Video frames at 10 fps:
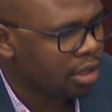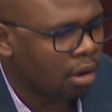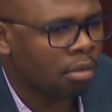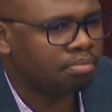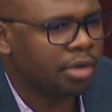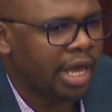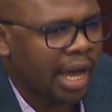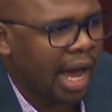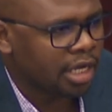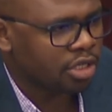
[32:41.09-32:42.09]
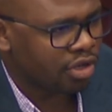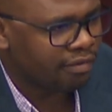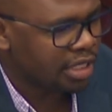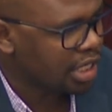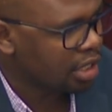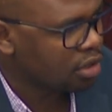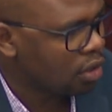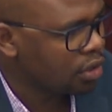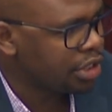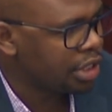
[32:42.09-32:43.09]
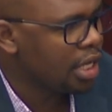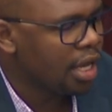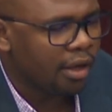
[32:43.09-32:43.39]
or AI-driven technology